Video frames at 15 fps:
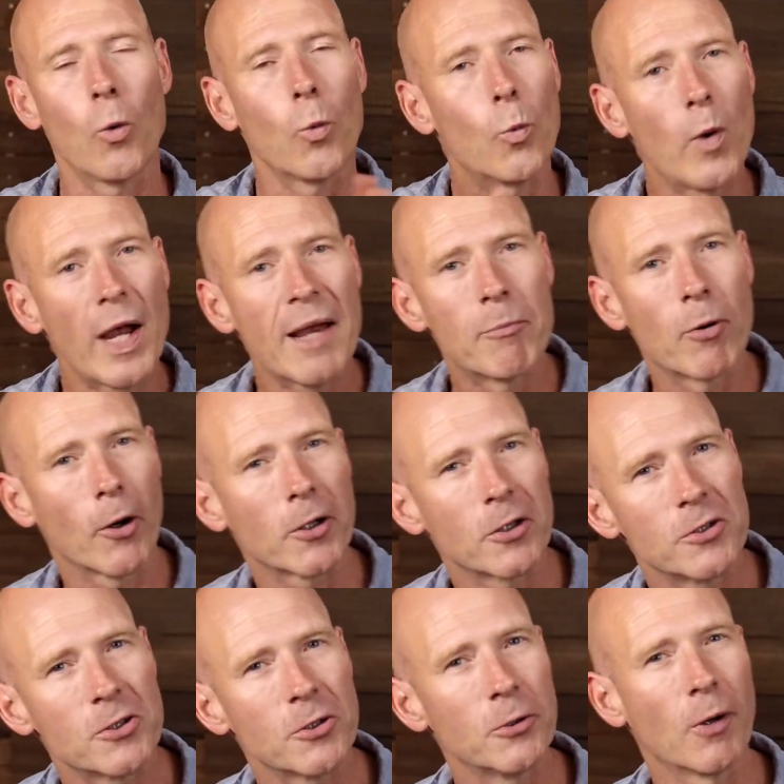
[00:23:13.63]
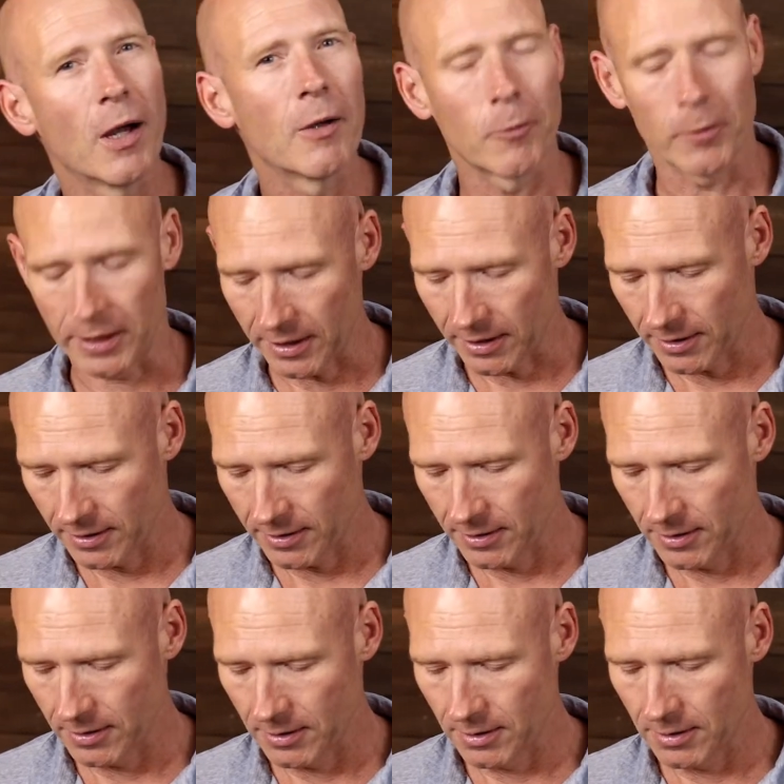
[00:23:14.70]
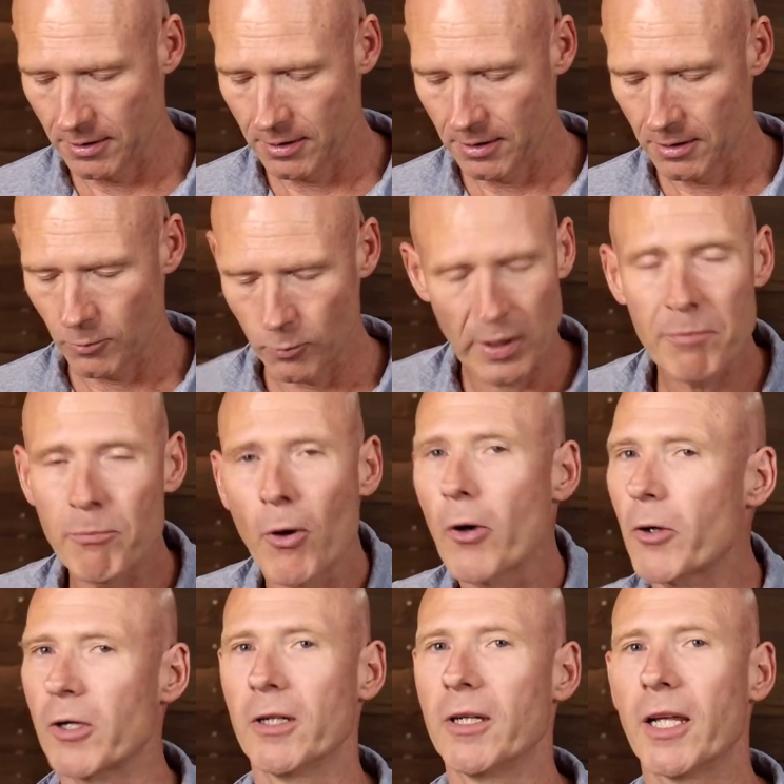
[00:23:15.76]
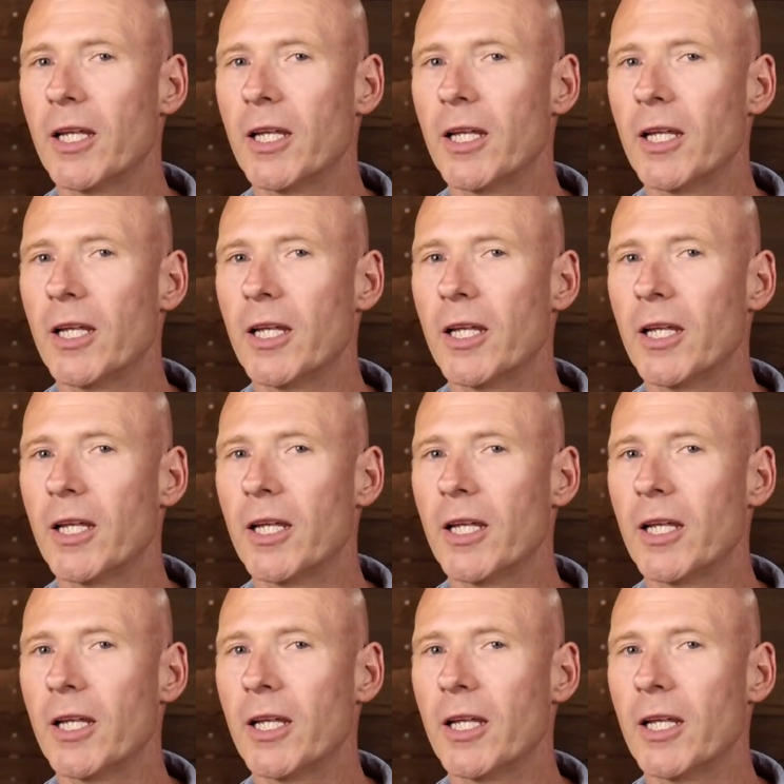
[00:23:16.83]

We're broken too, aren't we? We're broken